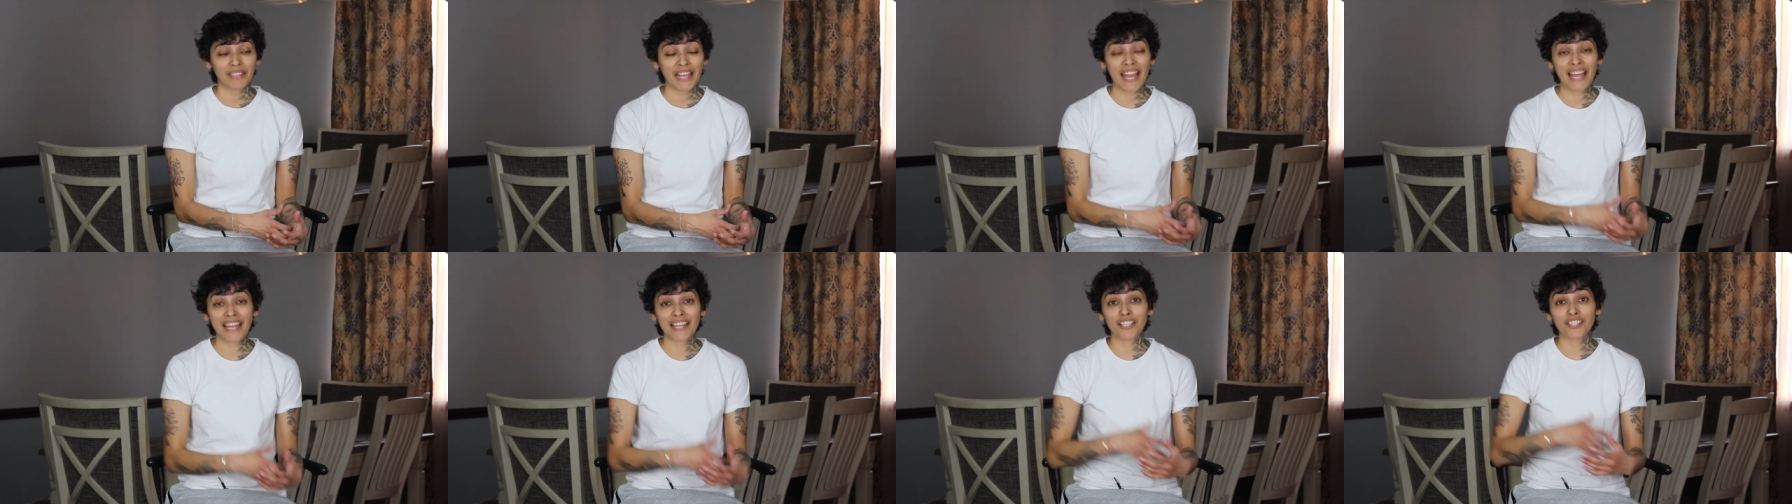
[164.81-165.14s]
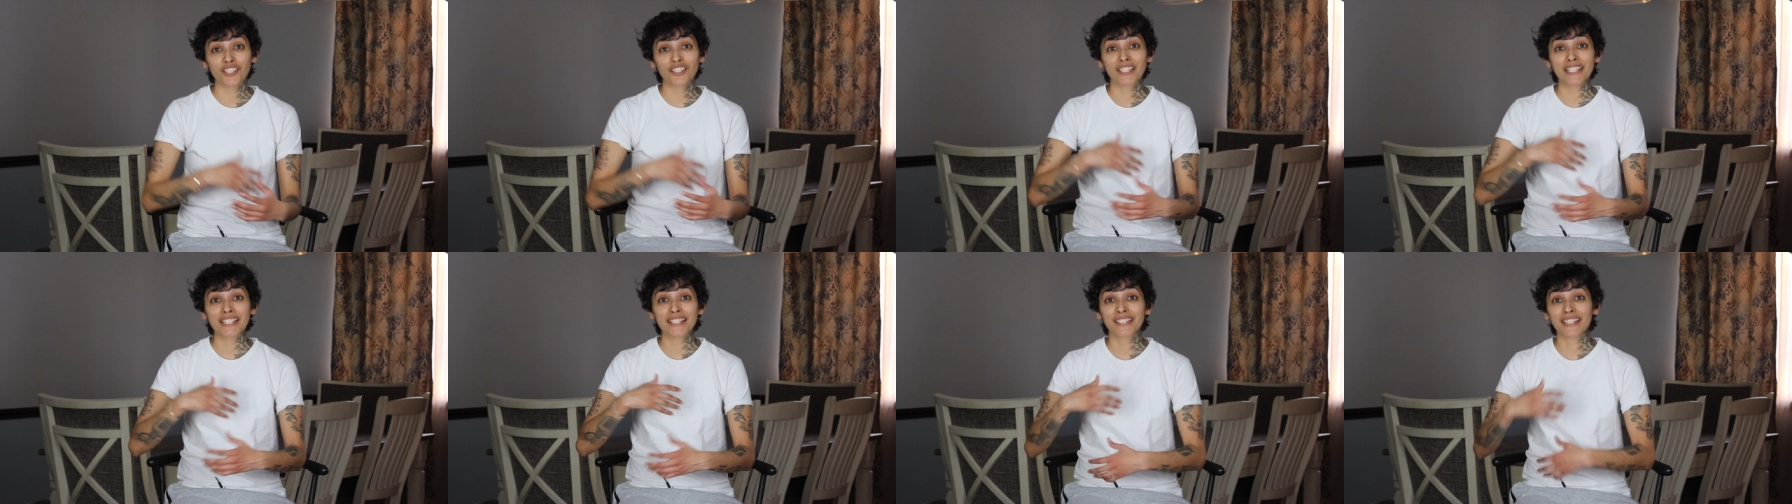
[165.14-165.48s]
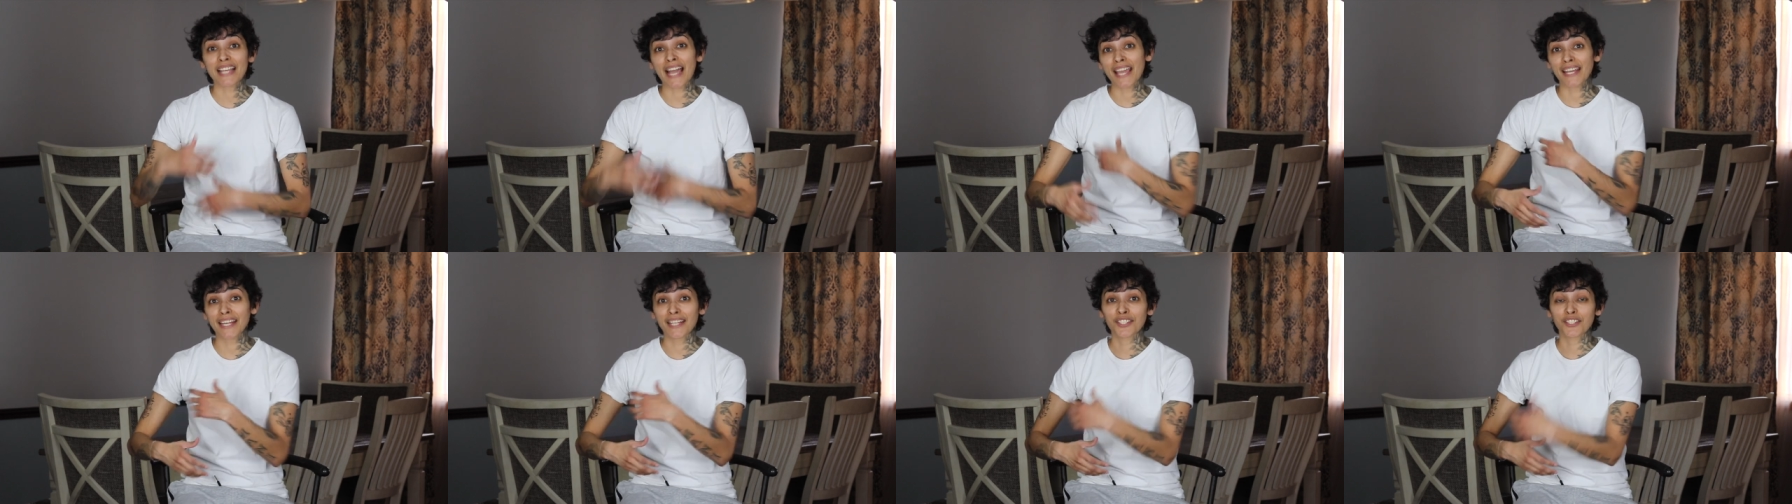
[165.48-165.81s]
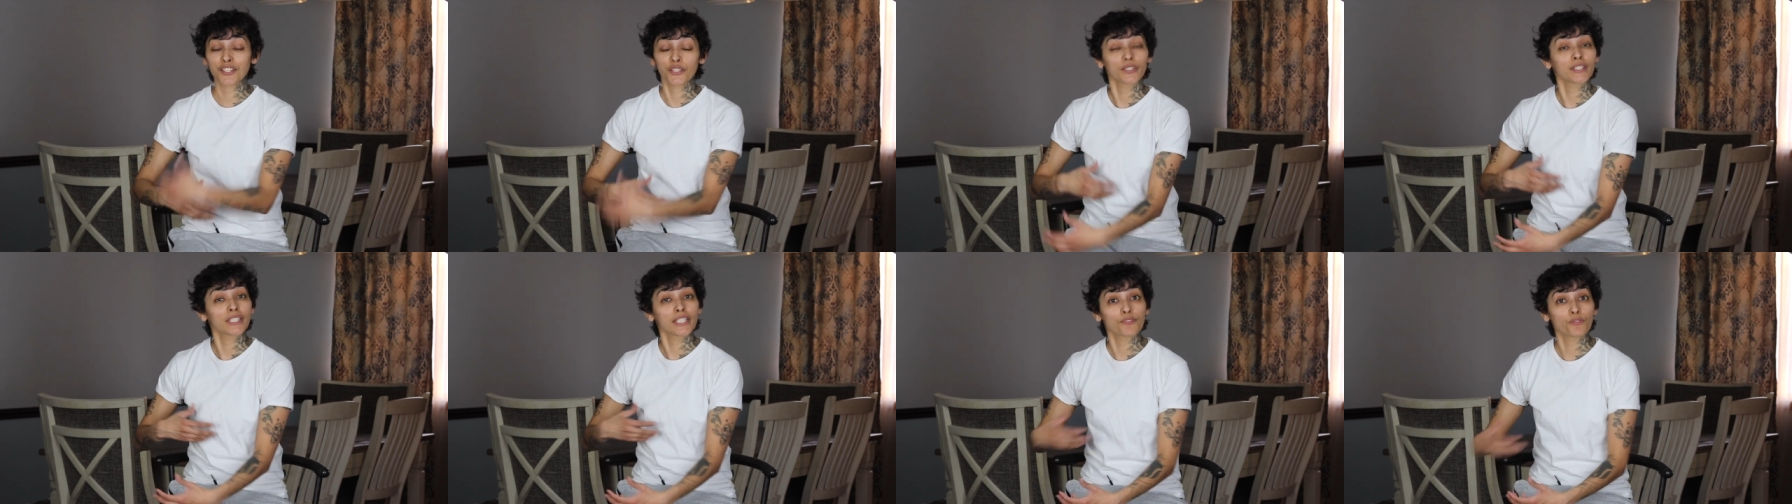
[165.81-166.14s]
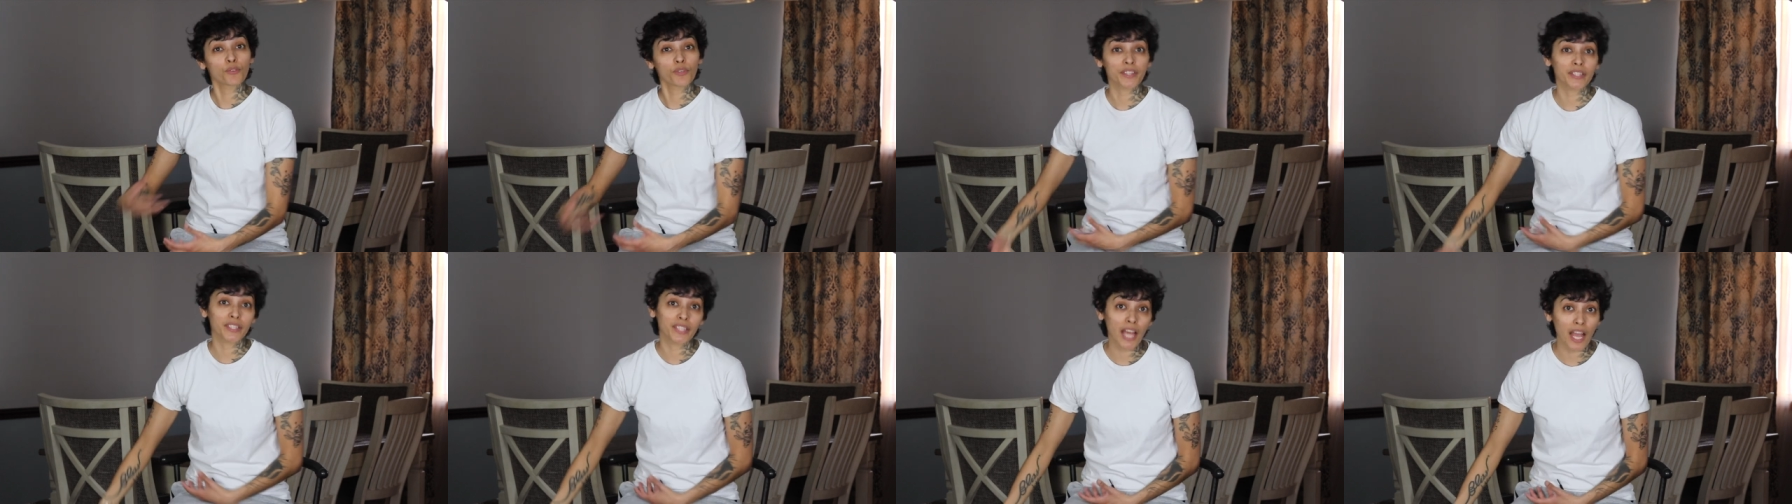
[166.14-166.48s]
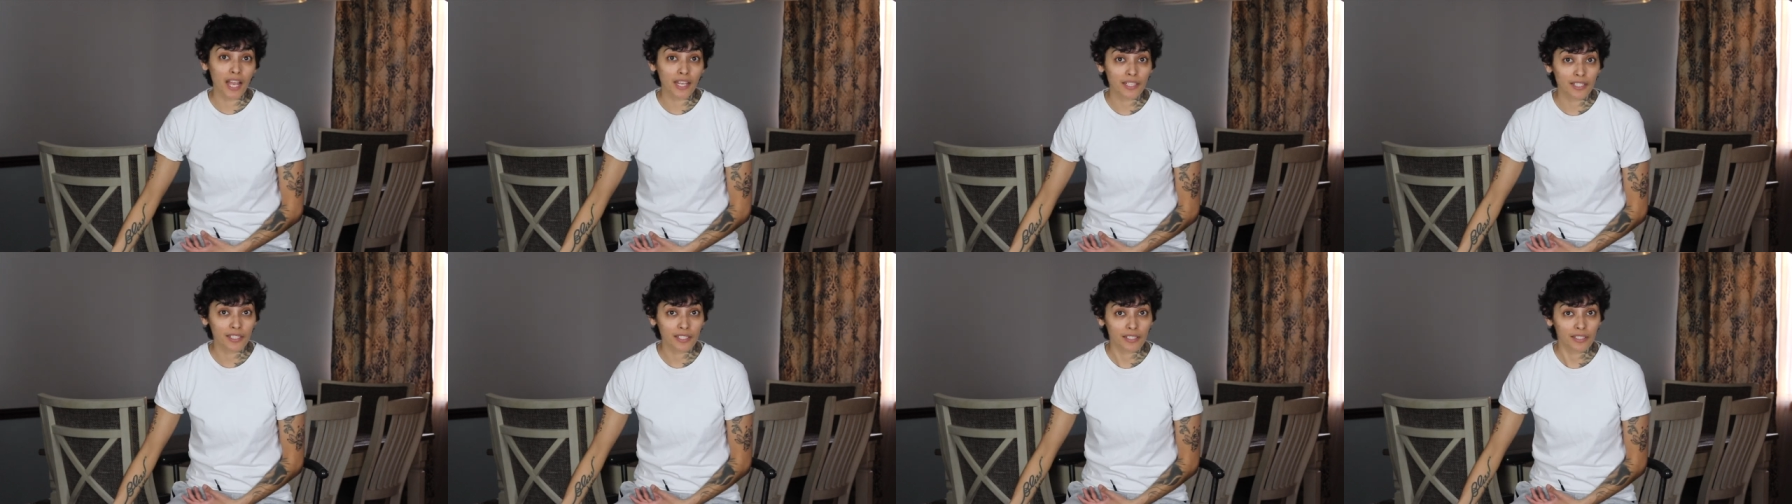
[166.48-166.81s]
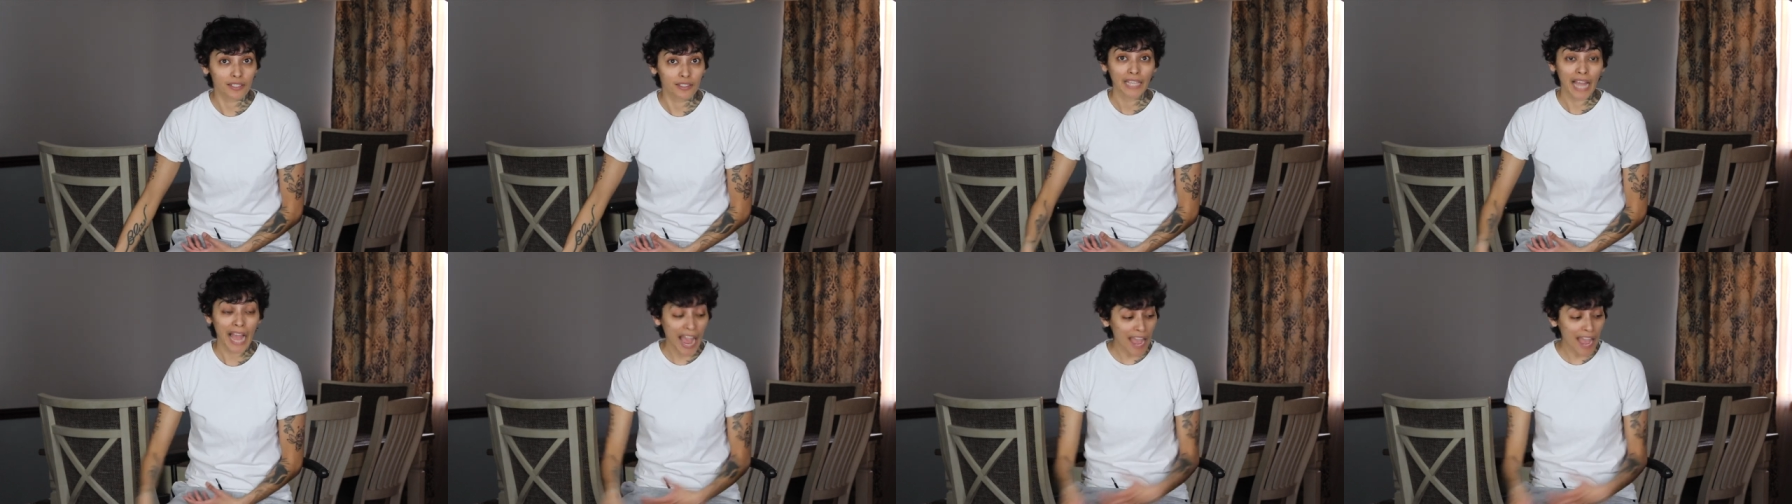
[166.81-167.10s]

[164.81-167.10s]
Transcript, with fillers: and deciding to live with less.